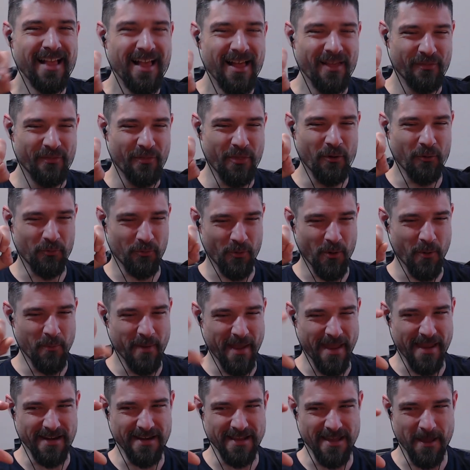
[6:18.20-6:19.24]
the
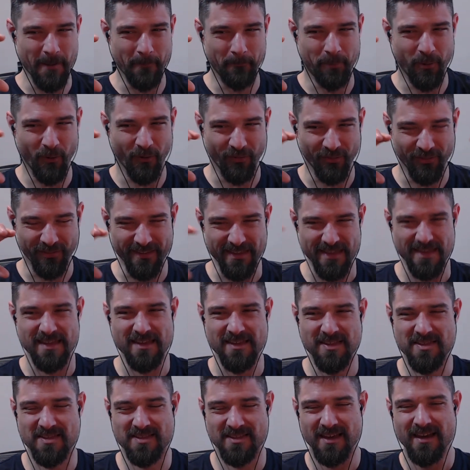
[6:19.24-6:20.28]
Romanian
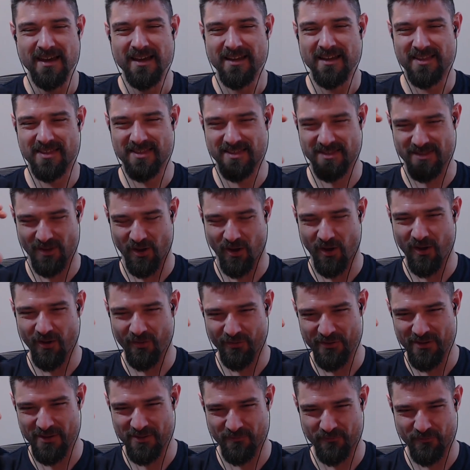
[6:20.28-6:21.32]
police saw
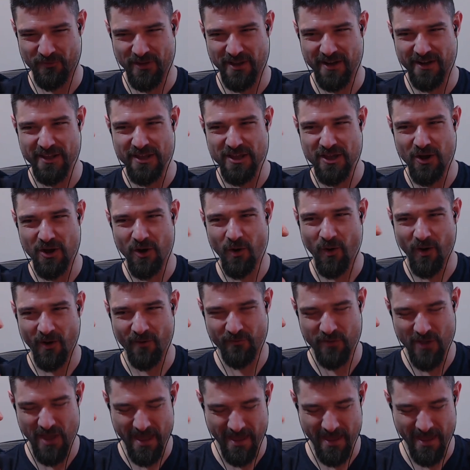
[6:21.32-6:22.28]
this video of